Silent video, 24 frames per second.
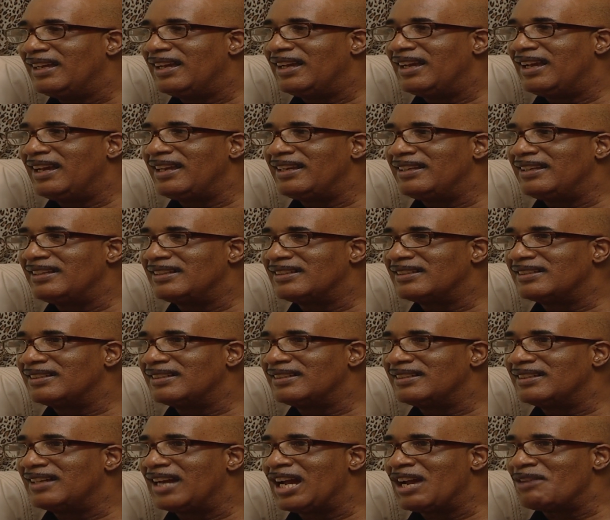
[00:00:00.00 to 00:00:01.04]
And
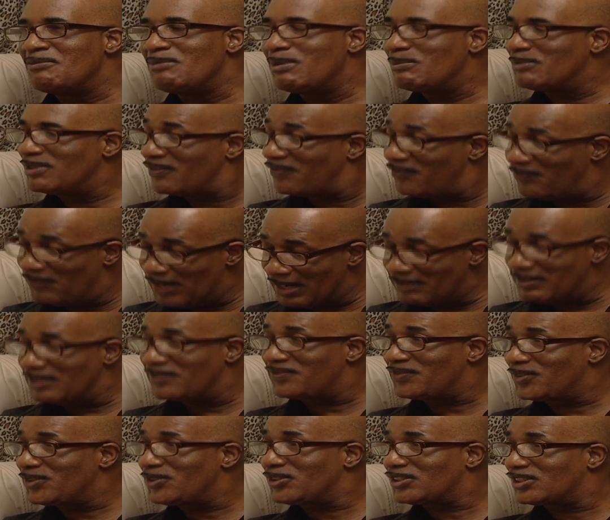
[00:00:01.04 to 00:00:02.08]
I remember the very
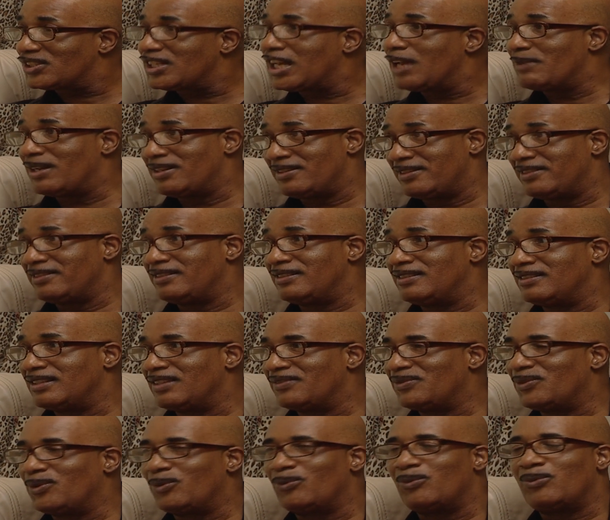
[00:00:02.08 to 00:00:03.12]
first time I heard it, I
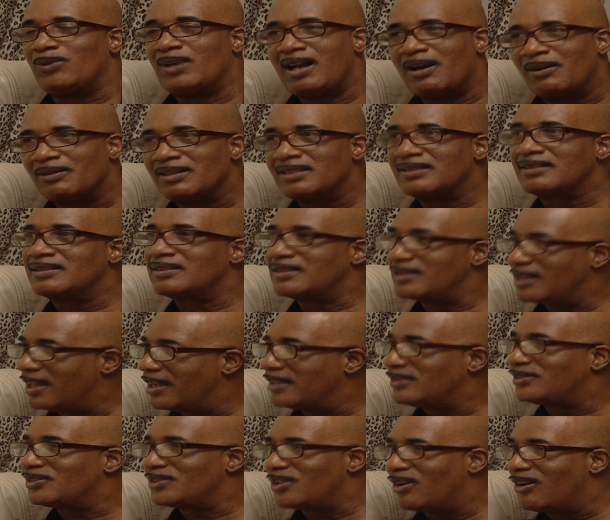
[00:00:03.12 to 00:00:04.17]
thought, wow, this is a
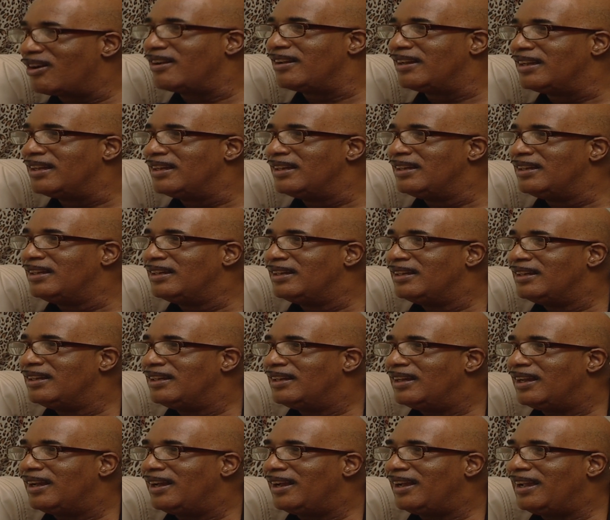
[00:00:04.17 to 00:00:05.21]
nice song.
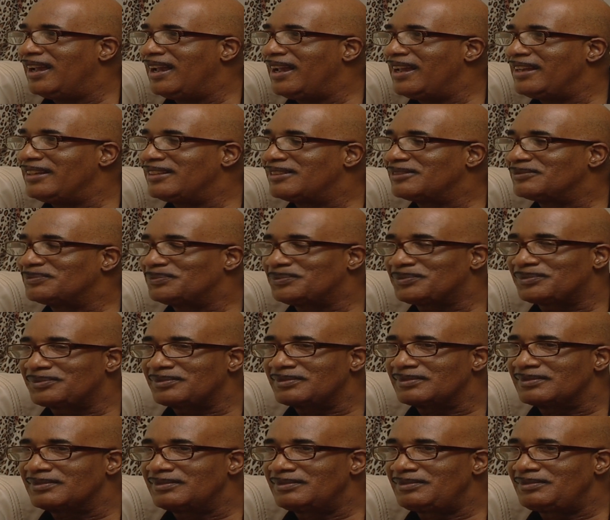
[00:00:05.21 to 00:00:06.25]
And
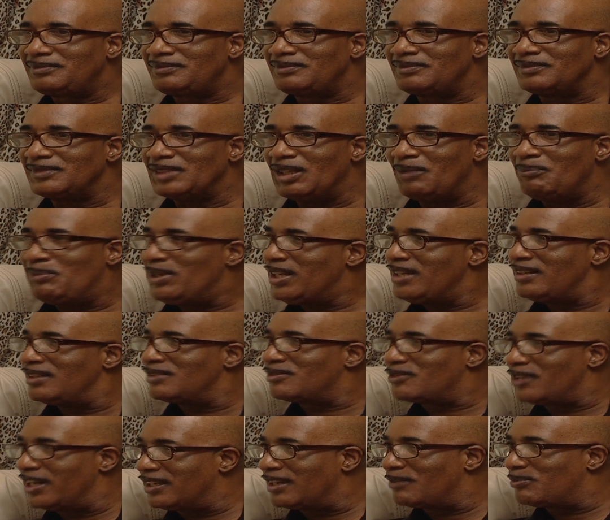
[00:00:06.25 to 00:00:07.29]
being a
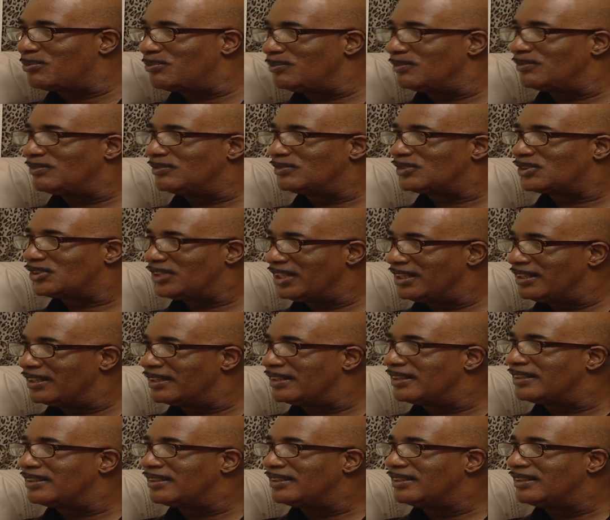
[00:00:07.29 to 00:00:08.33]
reggae
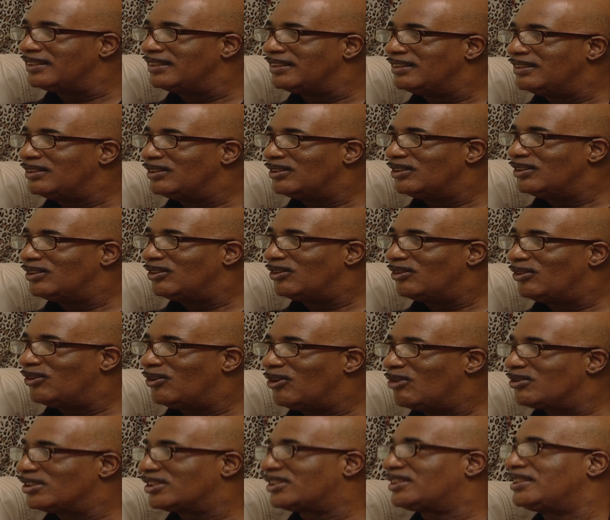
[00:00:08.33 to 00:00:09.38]
singer,
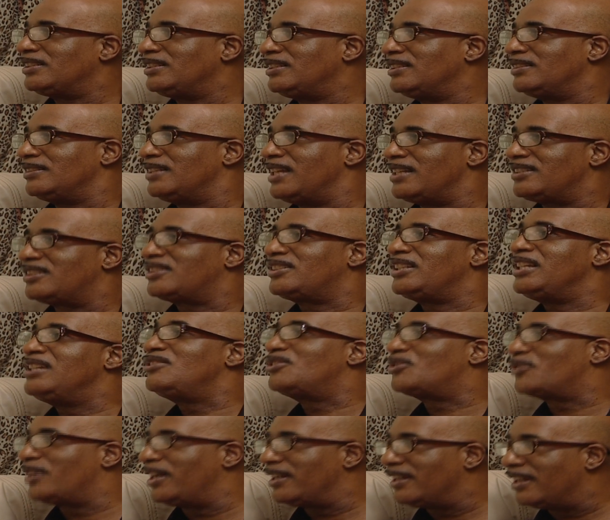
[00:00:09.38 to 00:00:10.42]
or a singer that
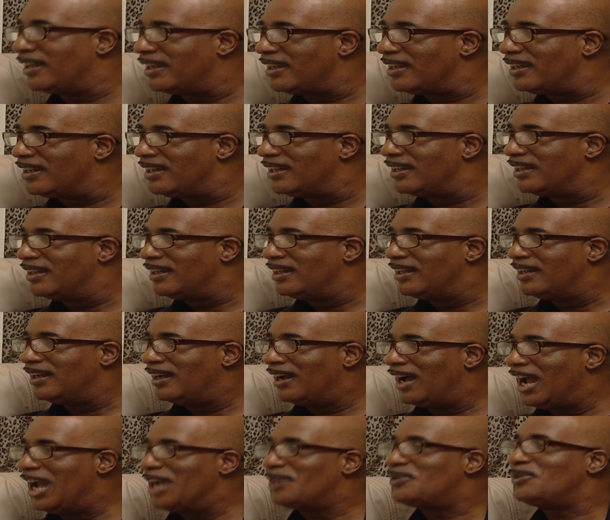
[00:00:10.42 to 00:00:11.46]
sings reggae,
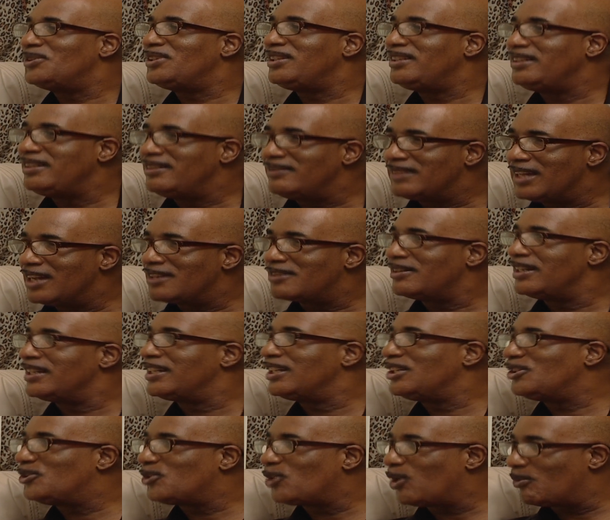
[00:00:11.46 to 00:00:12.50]
I could hear that
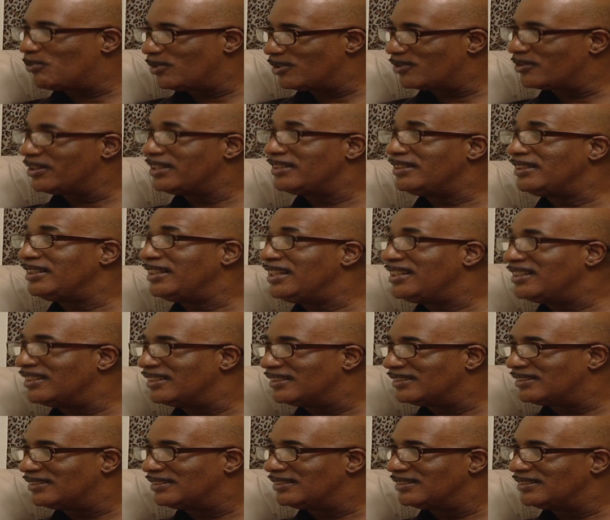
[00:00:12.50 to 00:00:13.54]
reggae drop already in
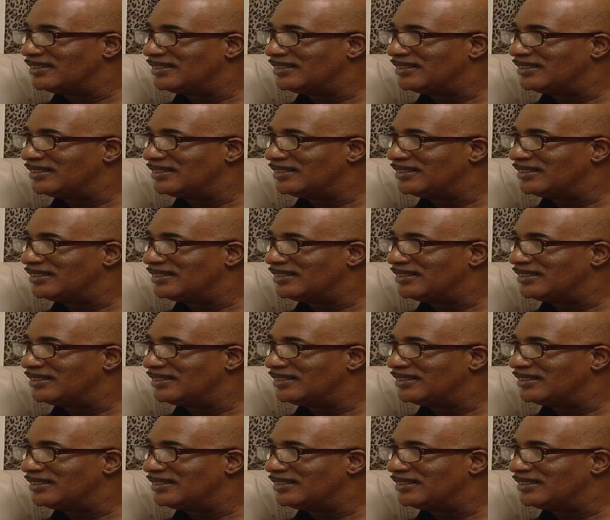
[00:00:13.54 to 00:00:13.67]
it.